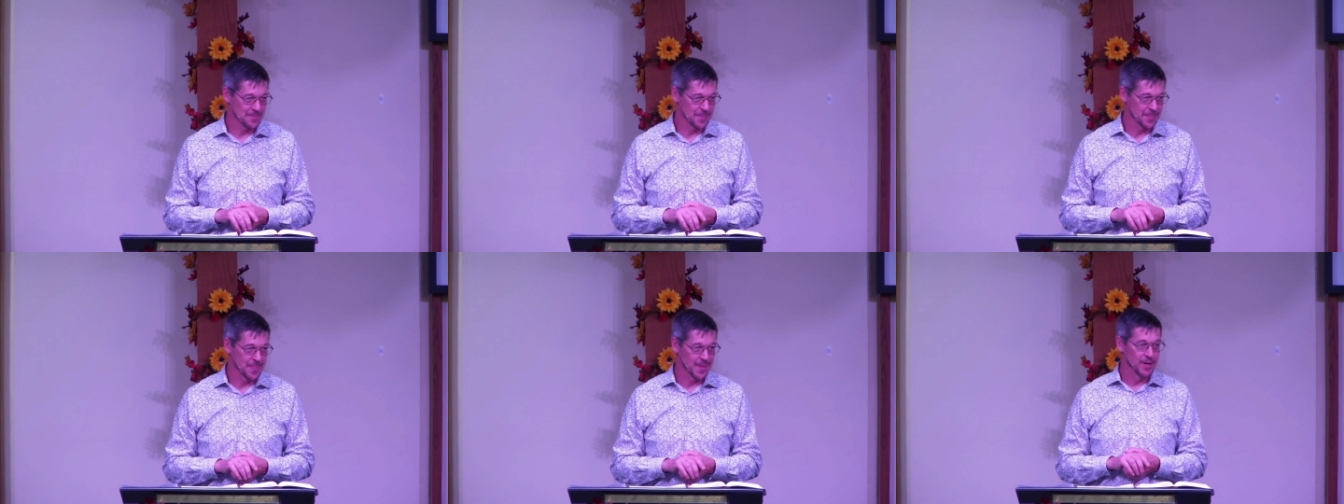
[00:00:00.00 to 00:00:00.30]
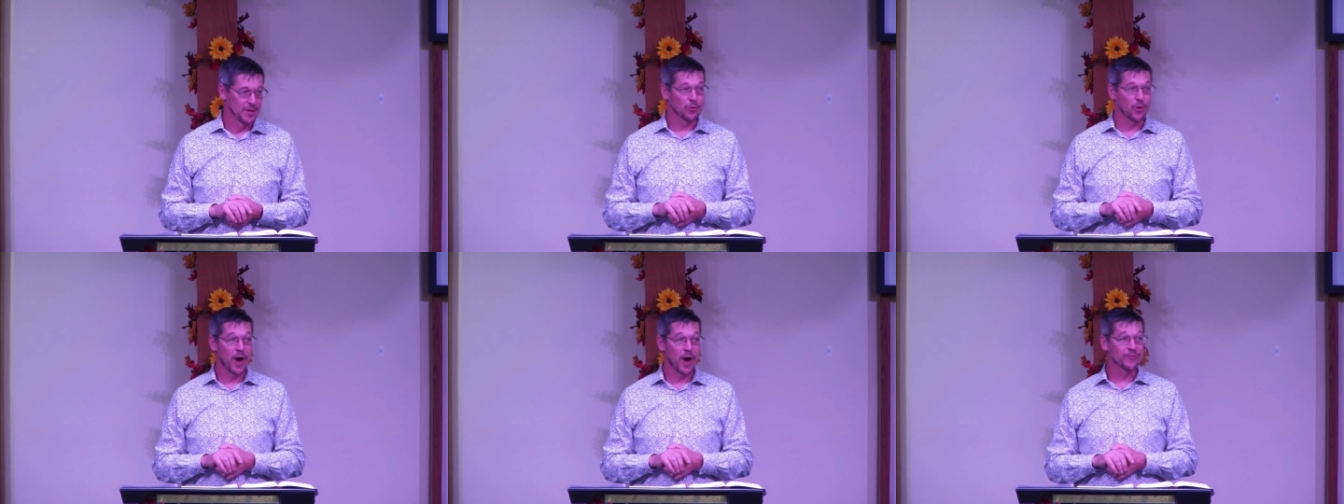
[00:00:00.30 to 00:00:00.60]

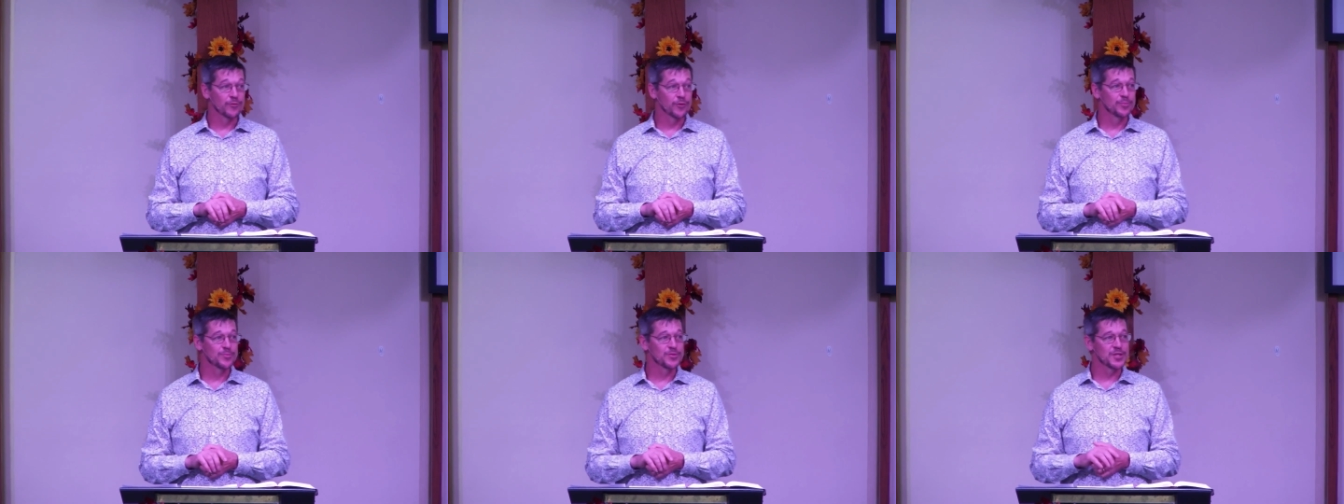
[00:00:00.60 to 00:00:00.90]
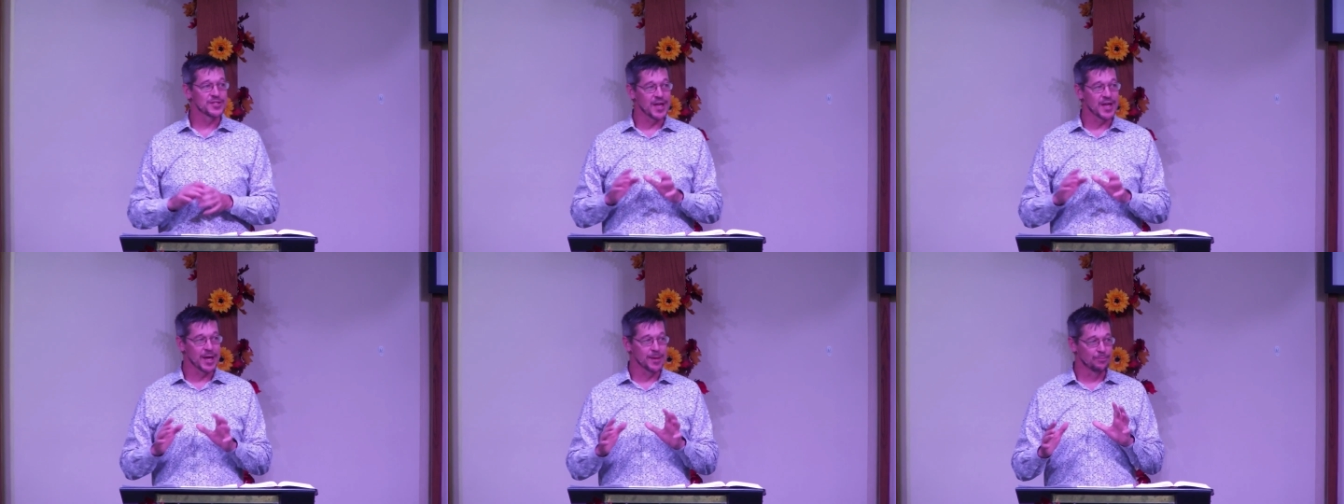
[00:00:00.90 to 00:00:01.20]
Proverbs is
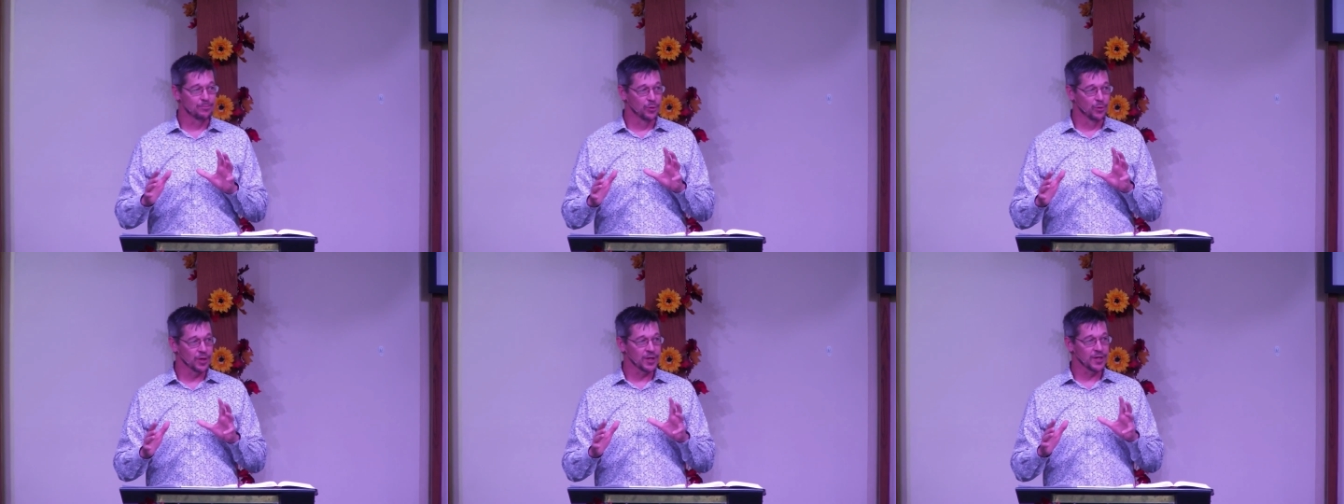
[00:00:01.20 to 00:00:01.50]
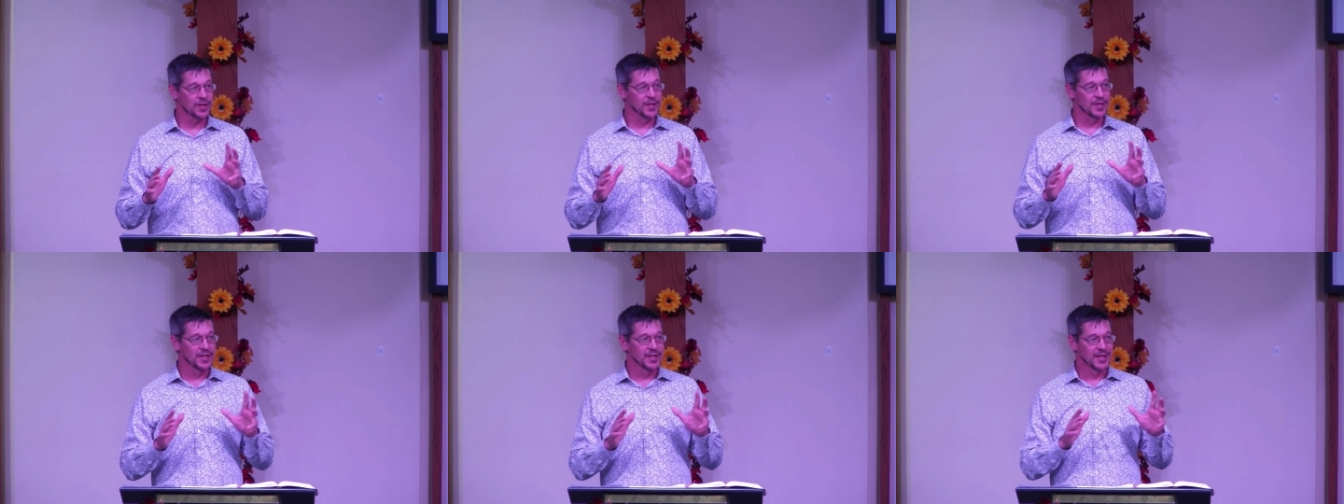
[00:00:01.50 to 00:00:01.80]
a book
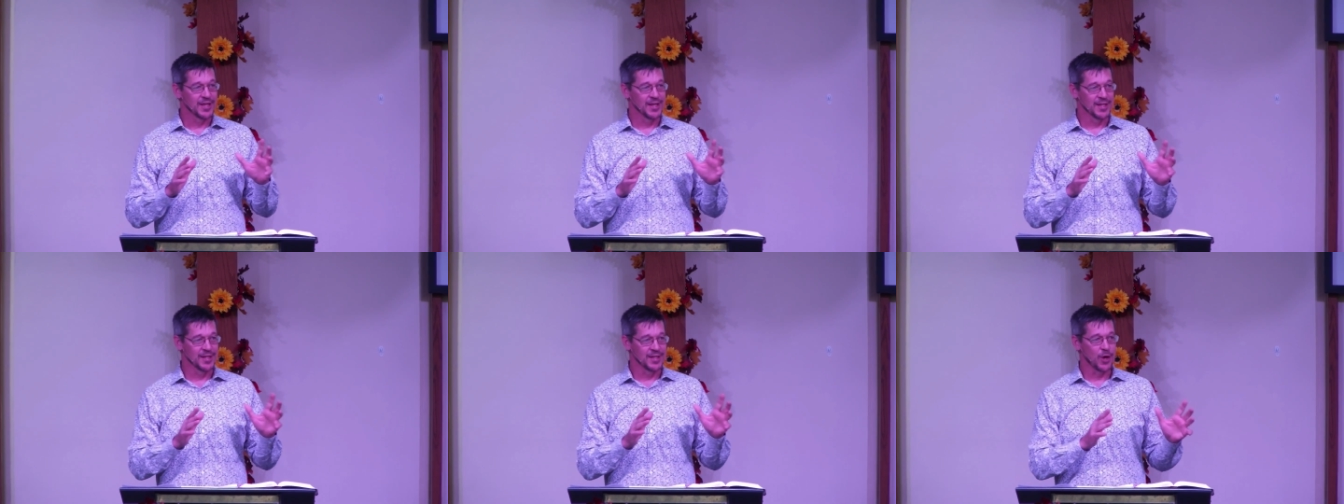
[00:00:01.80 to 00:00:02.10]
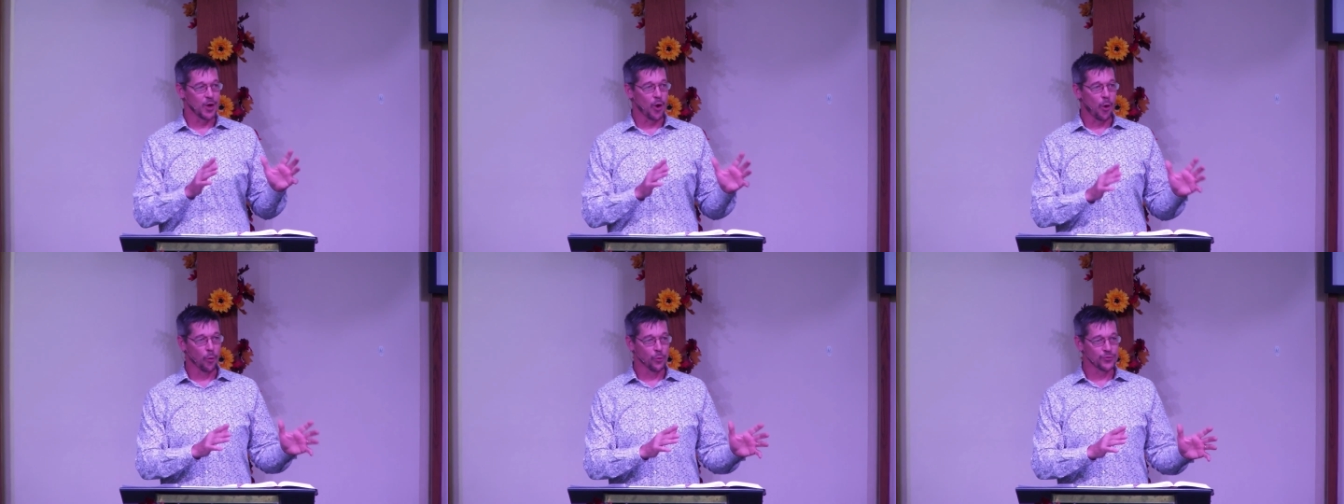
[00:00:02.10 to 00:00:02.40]
in the
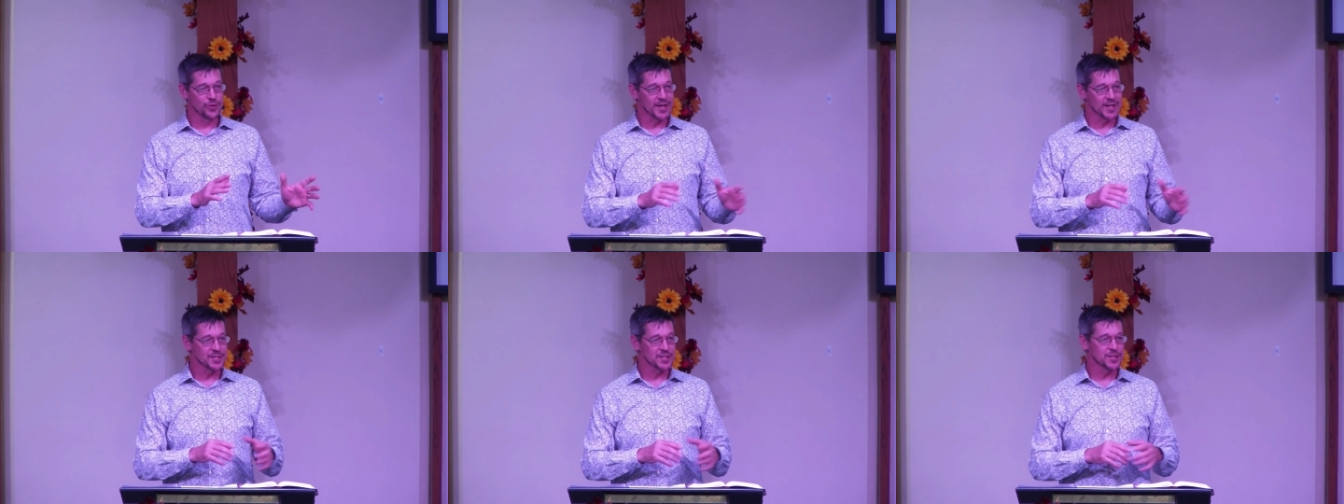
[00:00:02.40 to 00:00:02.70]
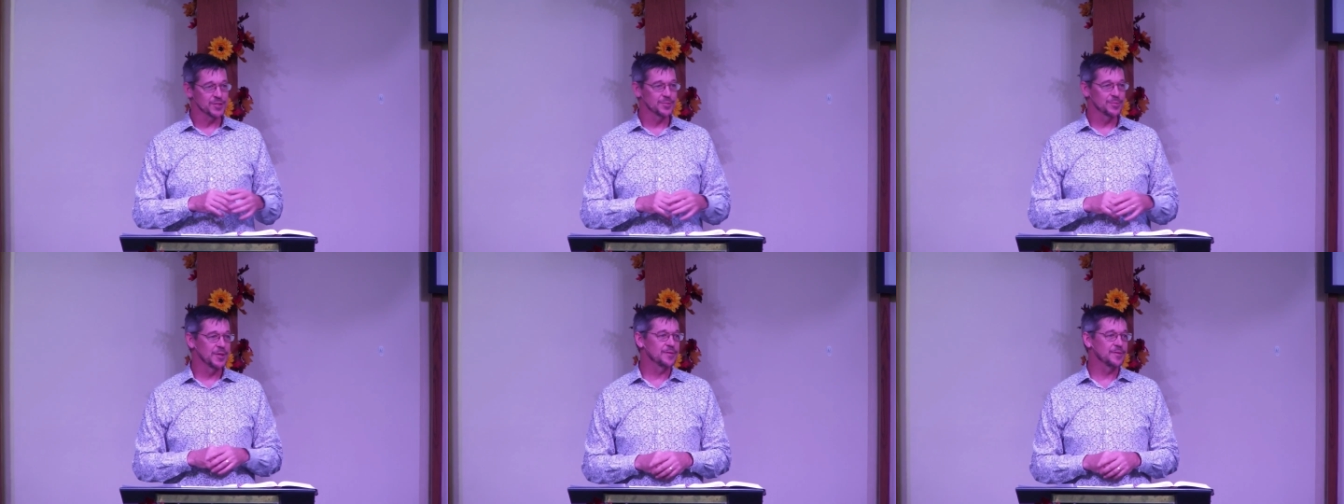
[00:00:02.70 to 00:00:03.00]
Old
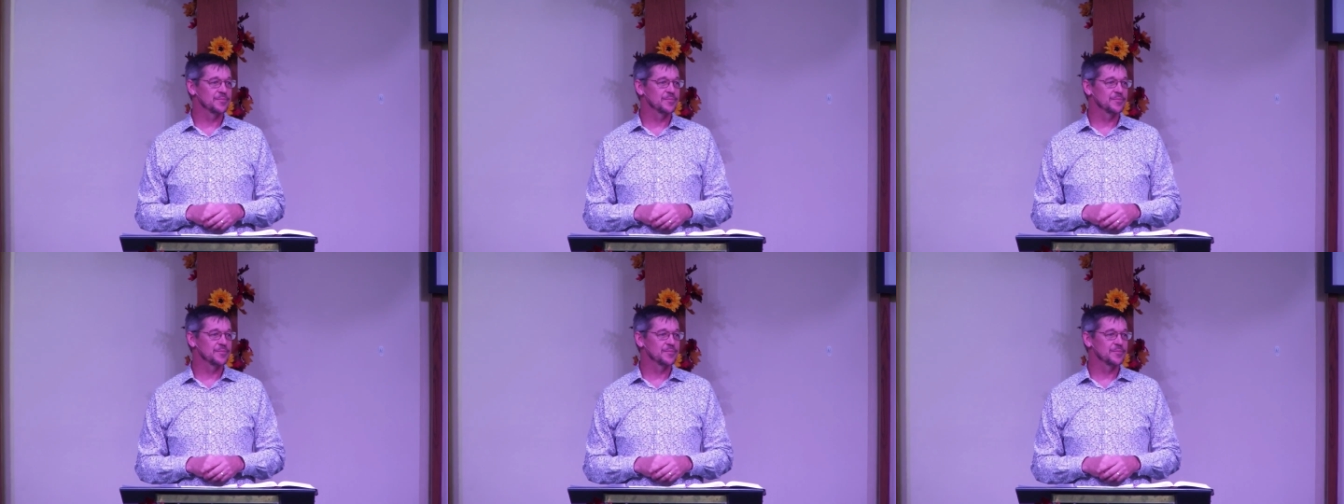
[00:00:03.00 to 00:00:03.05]
Testament,